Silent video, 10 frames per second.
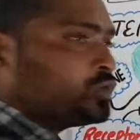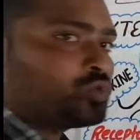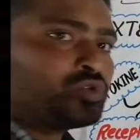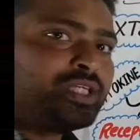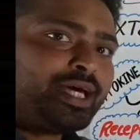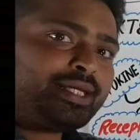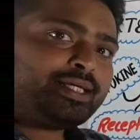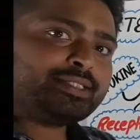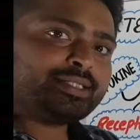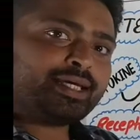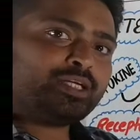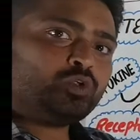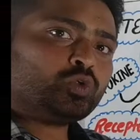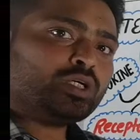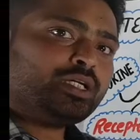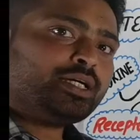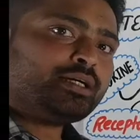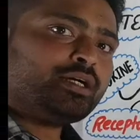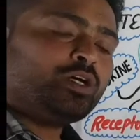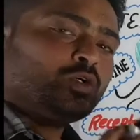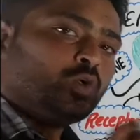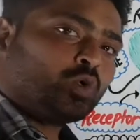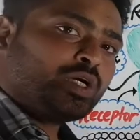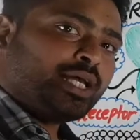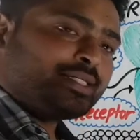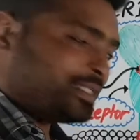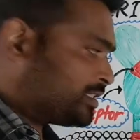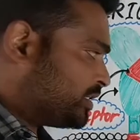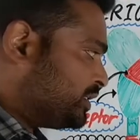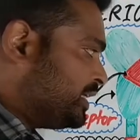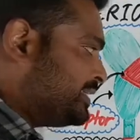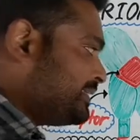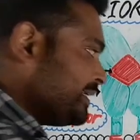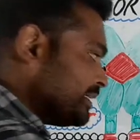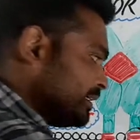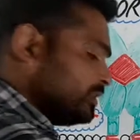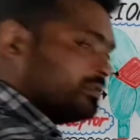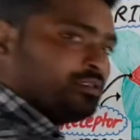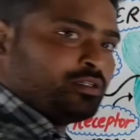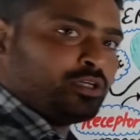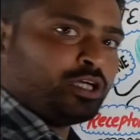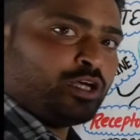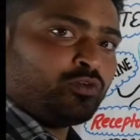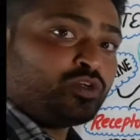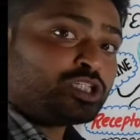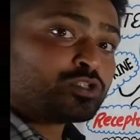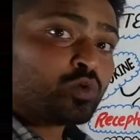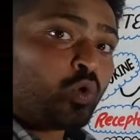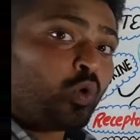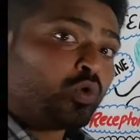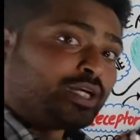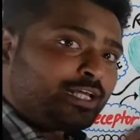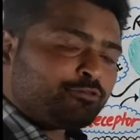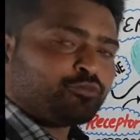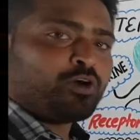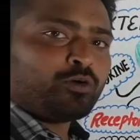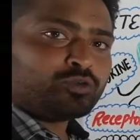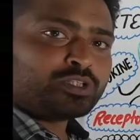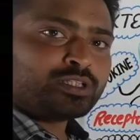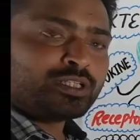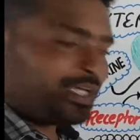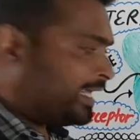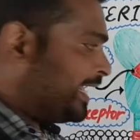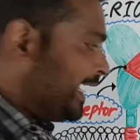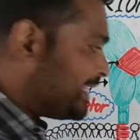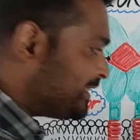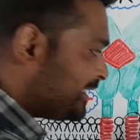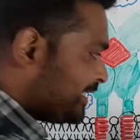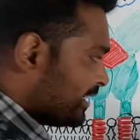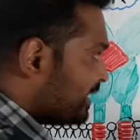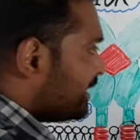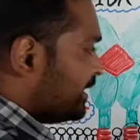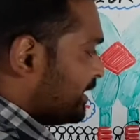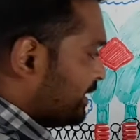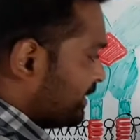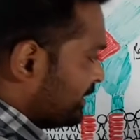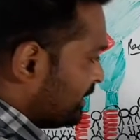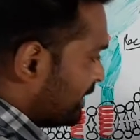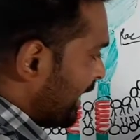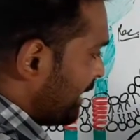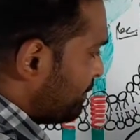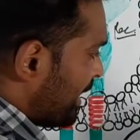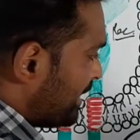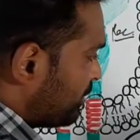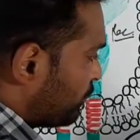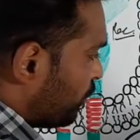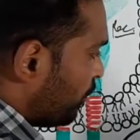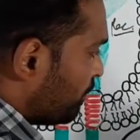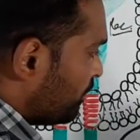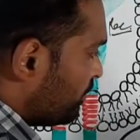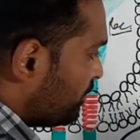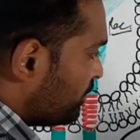So there is a nuclear localization signal which is only found in the dimeric form.